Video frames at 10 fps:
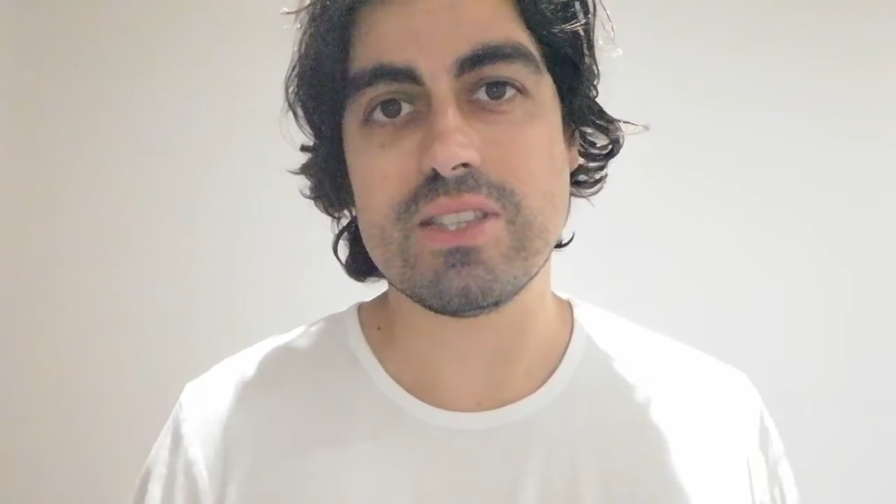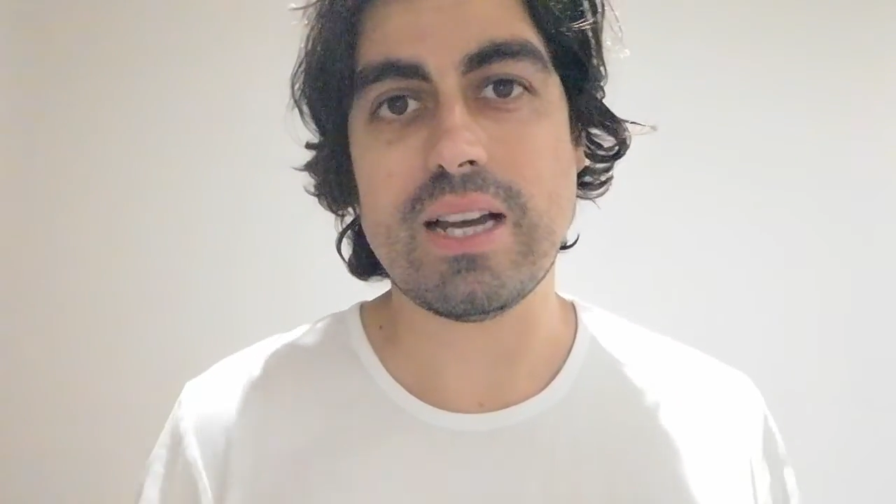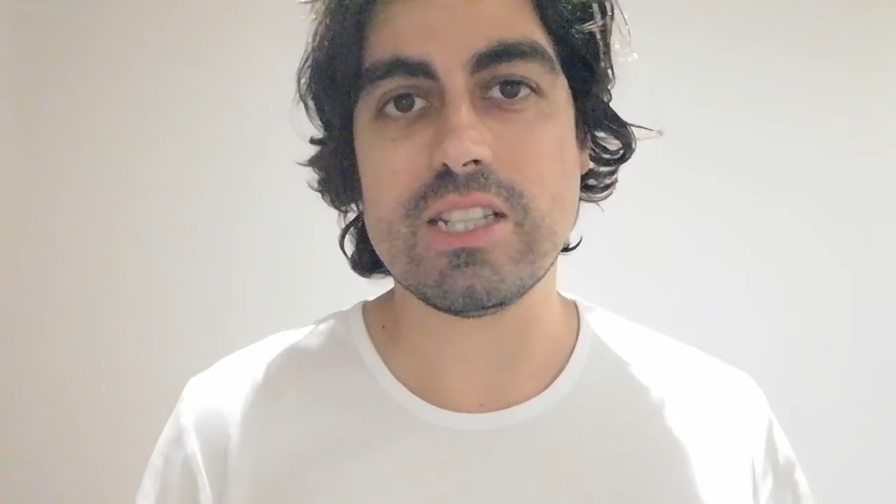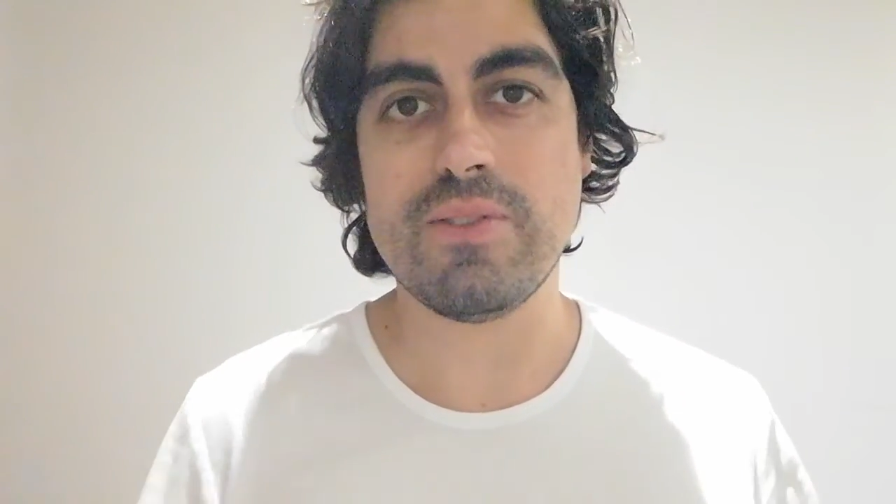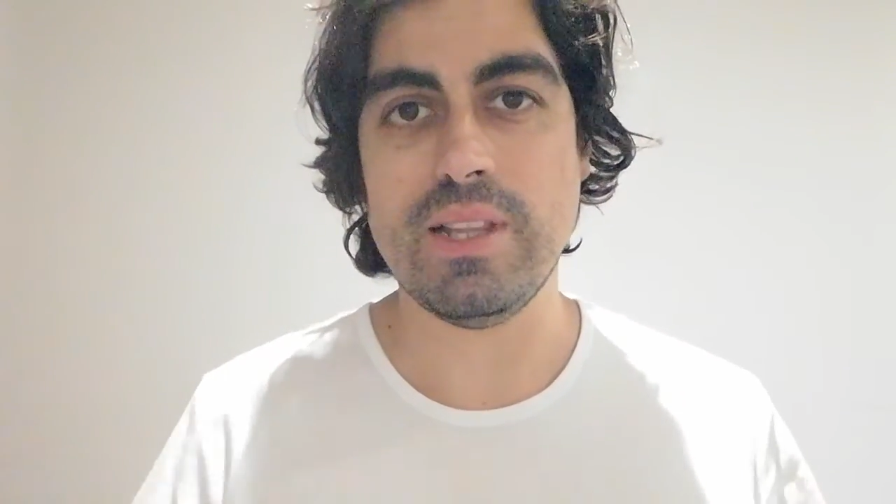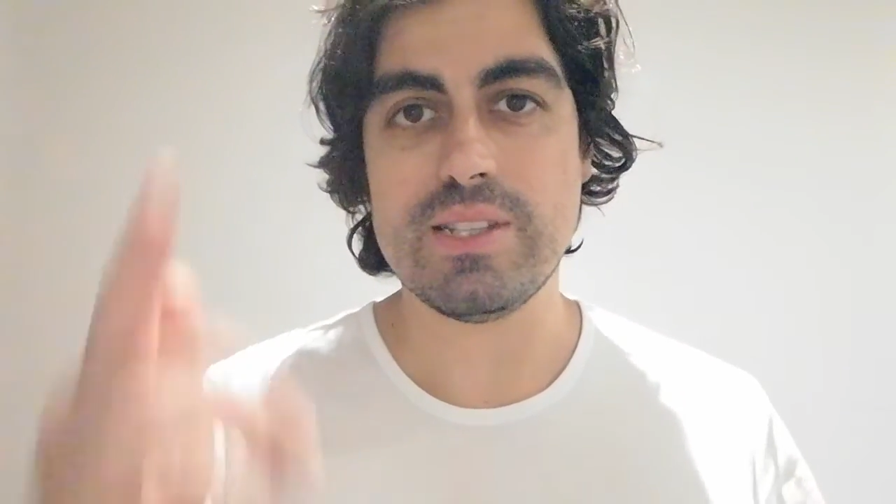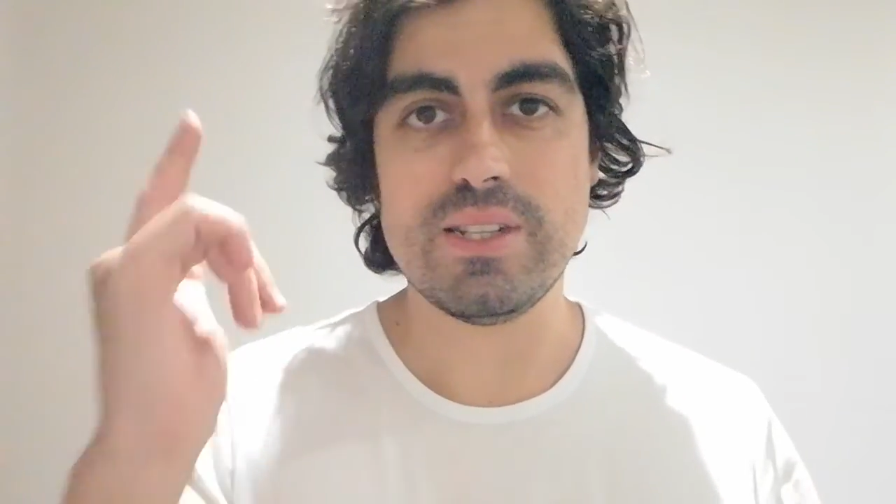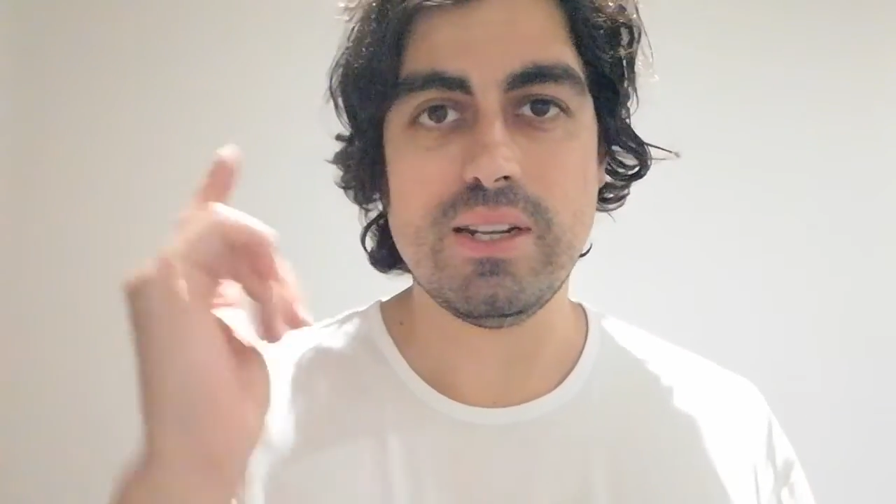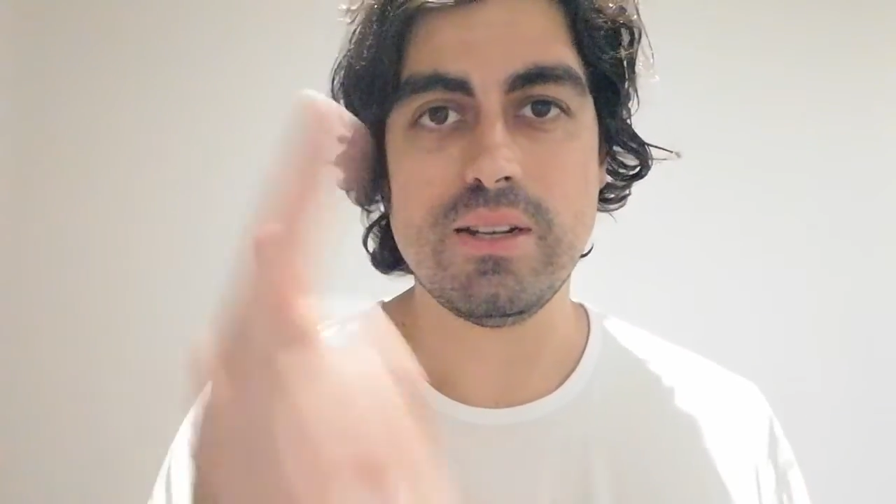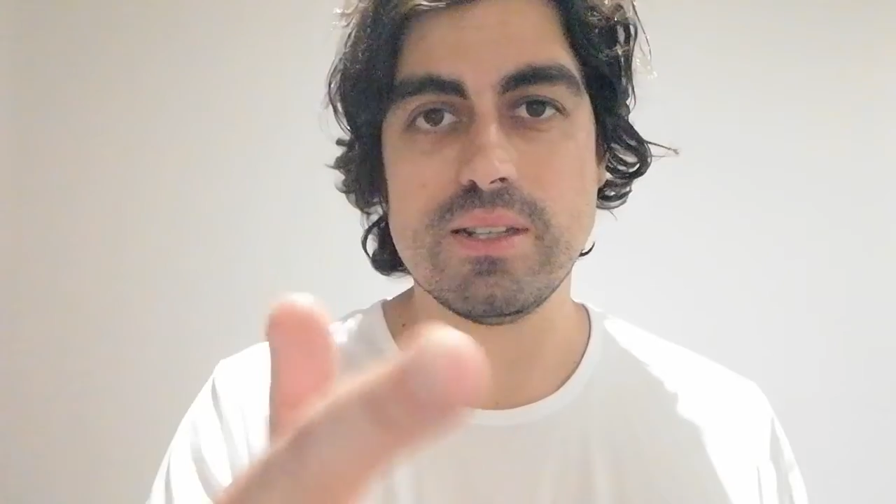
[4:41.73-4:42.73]
Thanks for
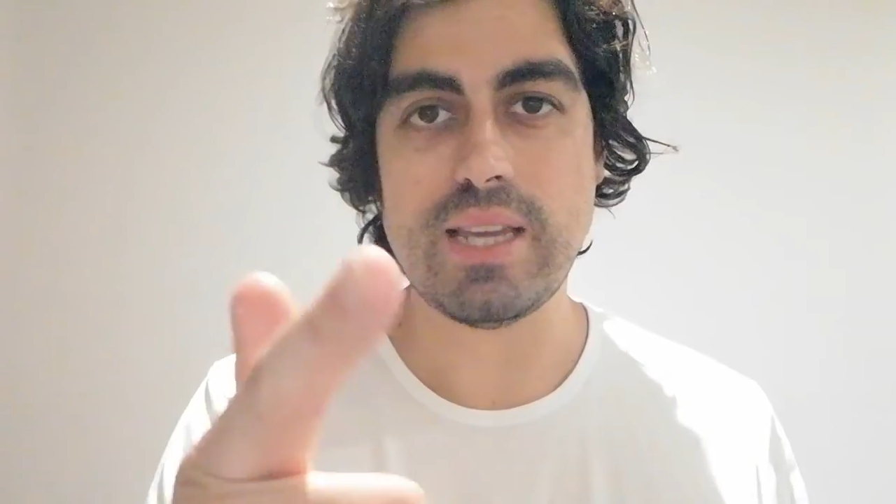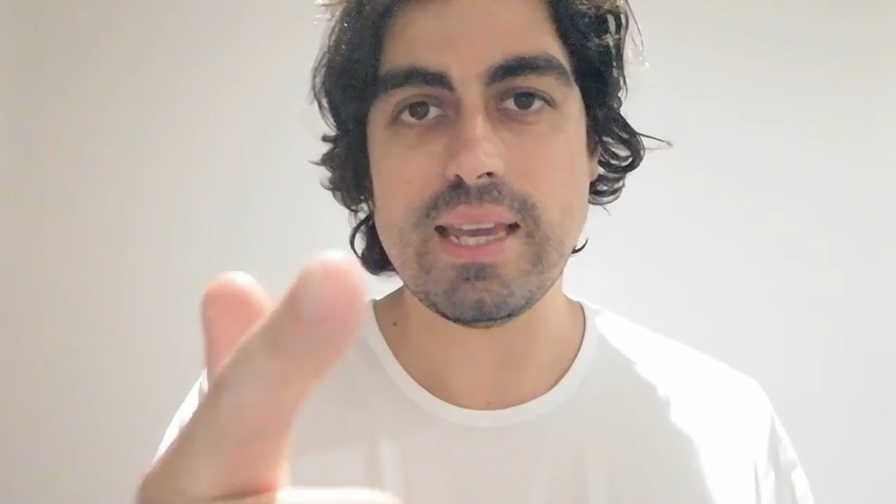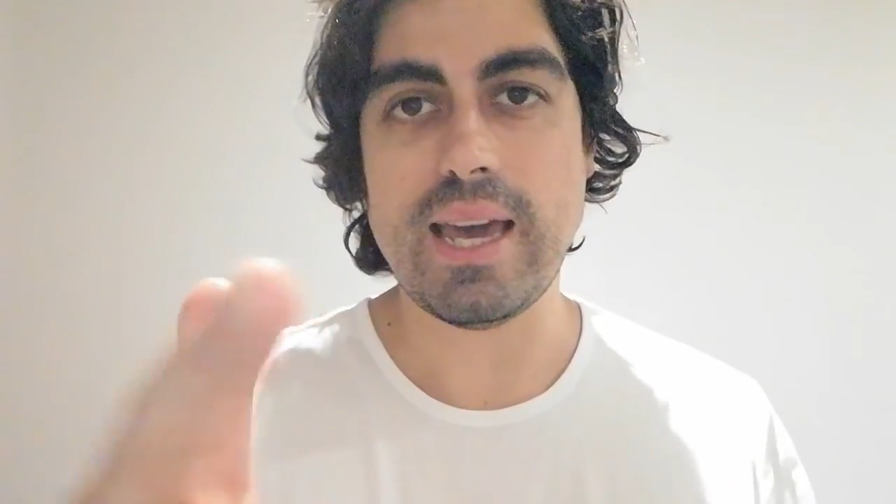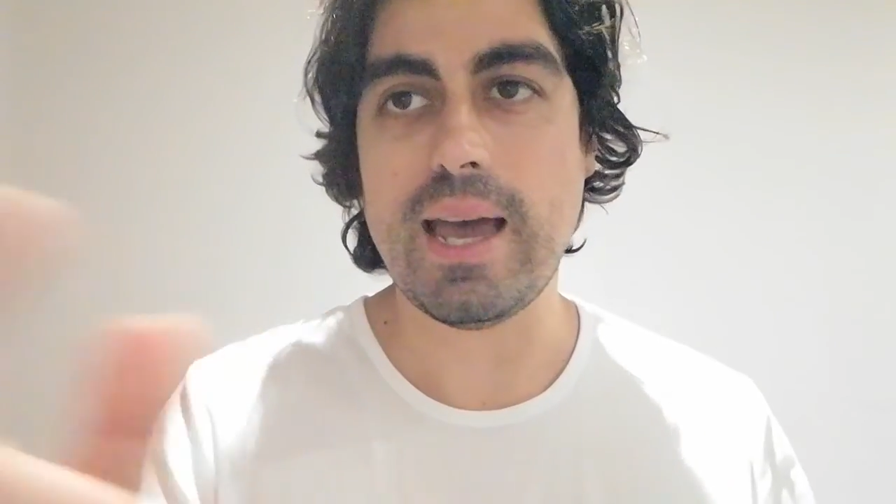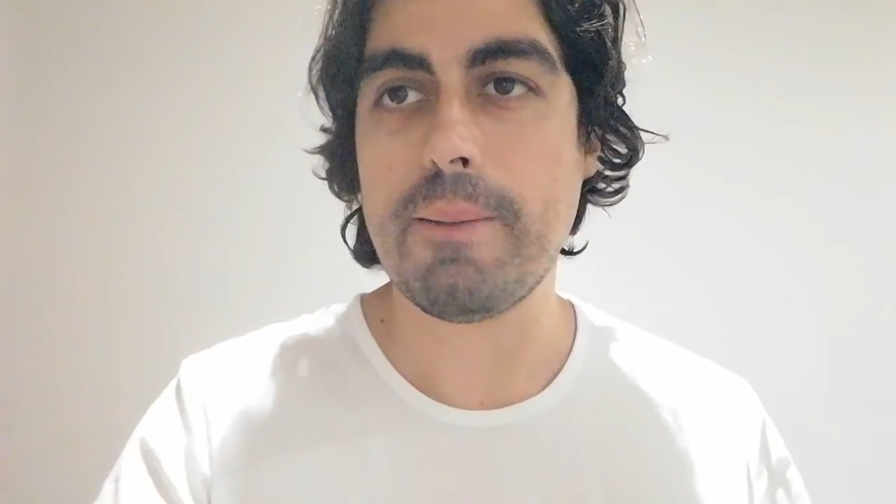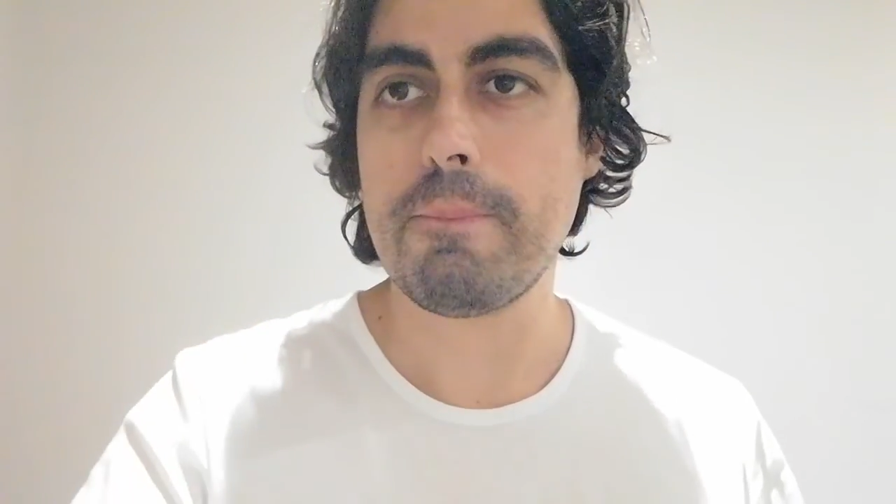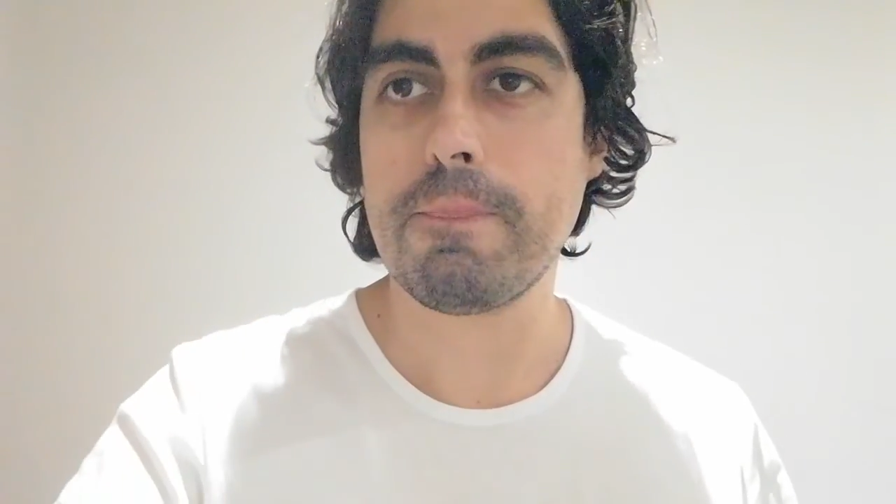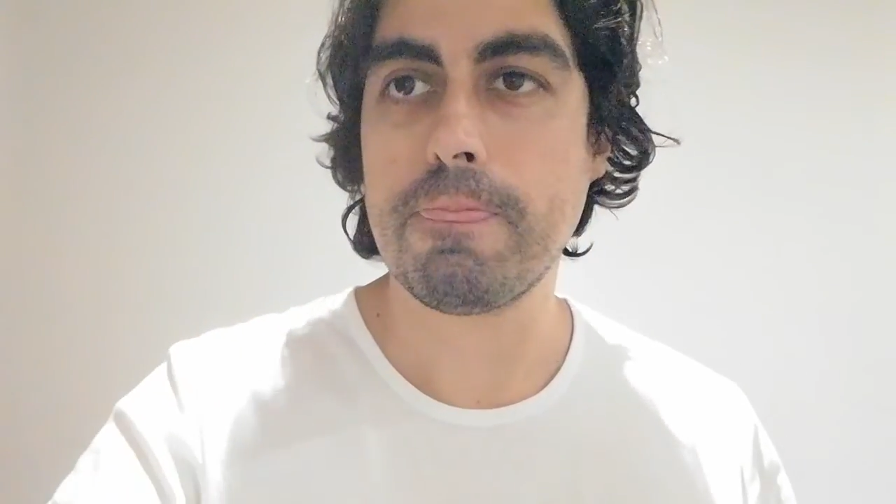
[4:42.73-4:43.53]
listening. Take care.